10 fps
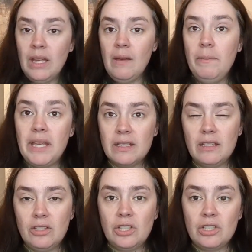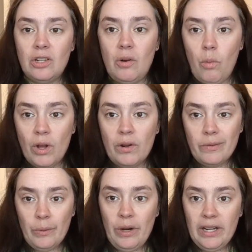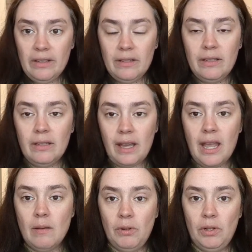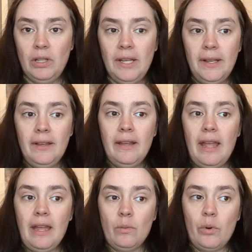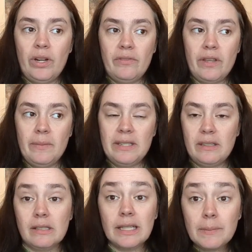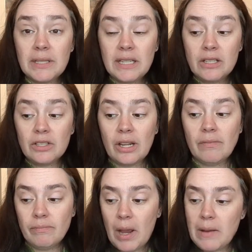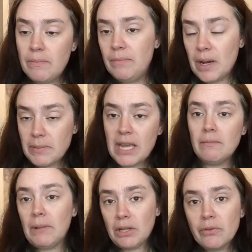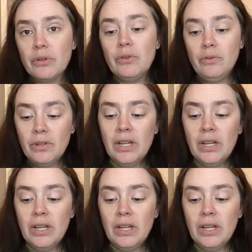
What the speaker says: Because it's just a 1/1 cable and one of them is a slip stitch, I'm getting my groove.